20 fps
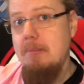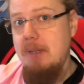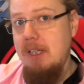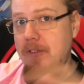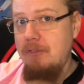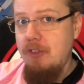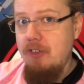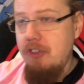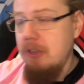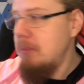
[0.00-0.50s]
Play
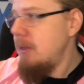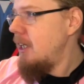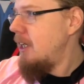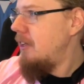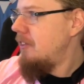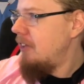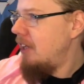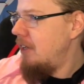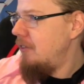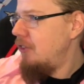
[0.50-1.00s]
for Sturm
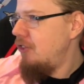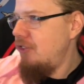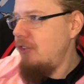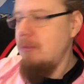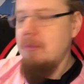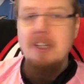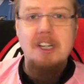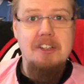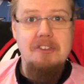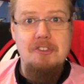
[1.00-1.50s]
Graz, I have a
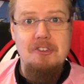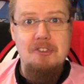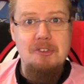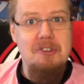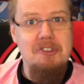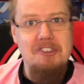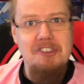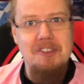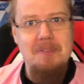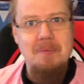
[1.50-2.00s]
Sturm Graz
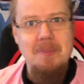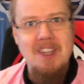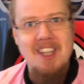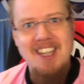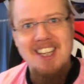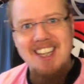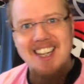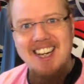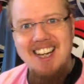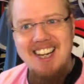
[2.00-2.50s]
jersey,
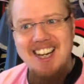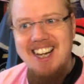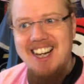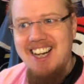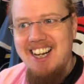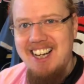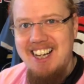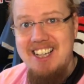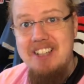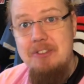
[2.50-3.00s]

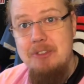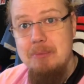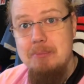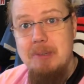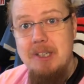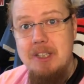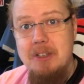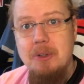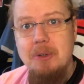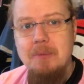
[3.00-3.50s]
uh, as you
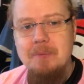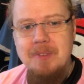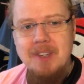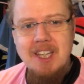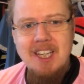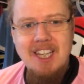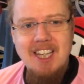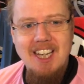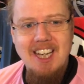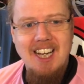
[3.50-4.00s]
may know.
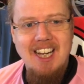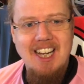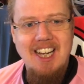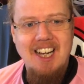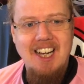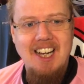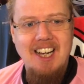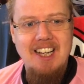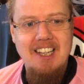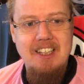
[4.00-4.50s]

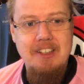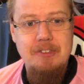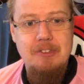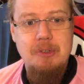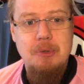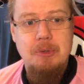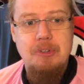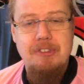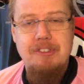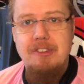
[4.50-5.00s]
Uh, he
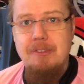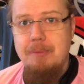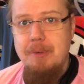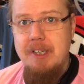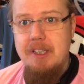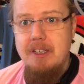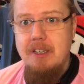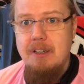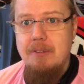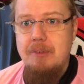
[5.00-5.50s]
scores the
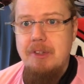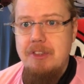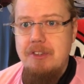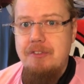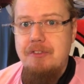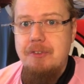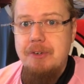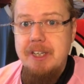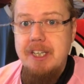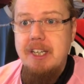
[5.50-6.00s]
winner with a
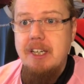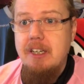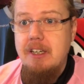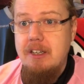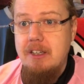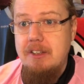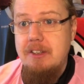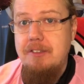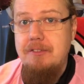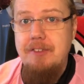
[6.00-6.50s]
free kick
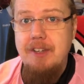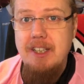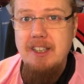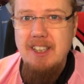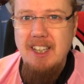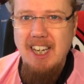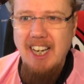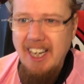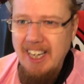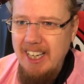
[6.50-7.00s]

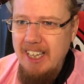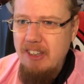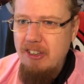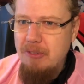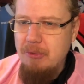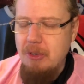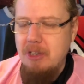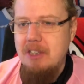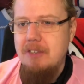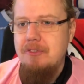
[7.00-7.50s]
defender. I
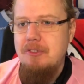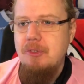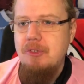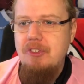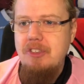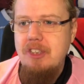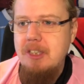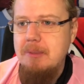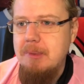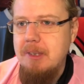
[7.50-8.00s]
actually would love to
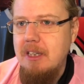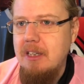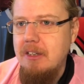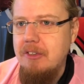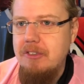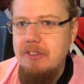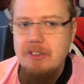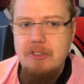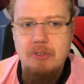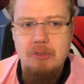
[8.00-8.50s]
see him at
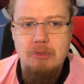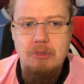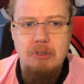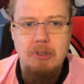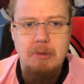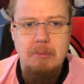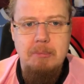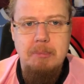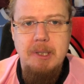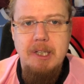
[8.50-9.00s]
LASK,
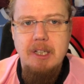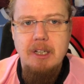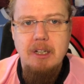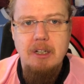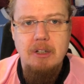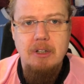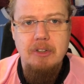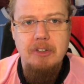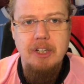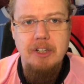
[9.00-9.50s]
to be
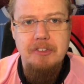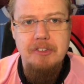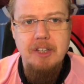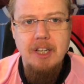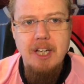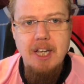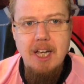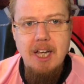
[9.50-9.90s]
honest.